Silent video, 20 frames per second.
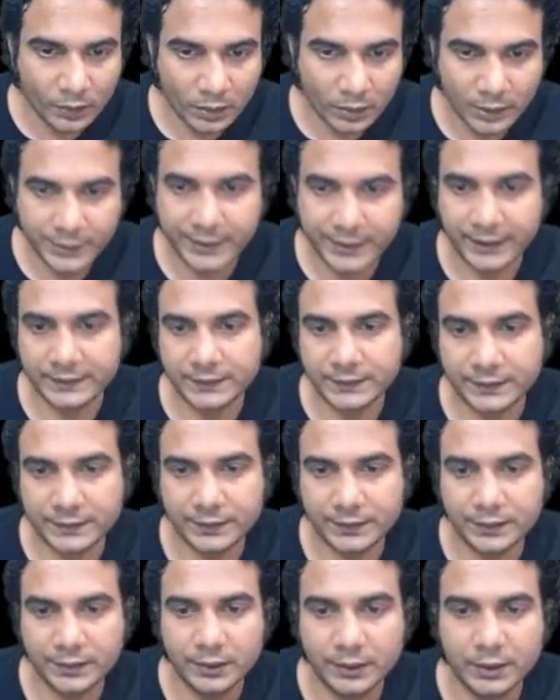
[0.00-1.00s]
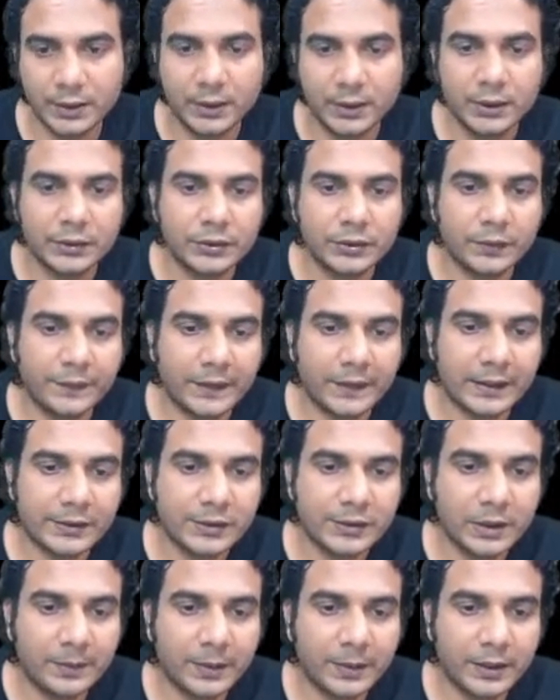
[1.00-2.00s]
Yes. So
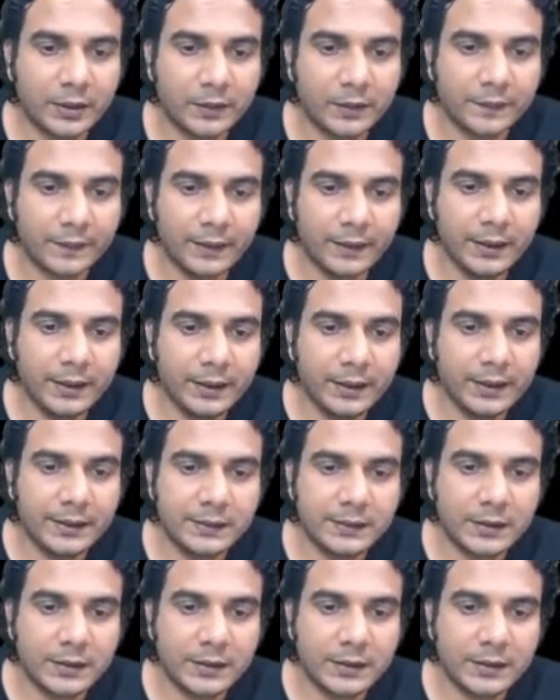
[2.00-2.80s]
fractional part of a is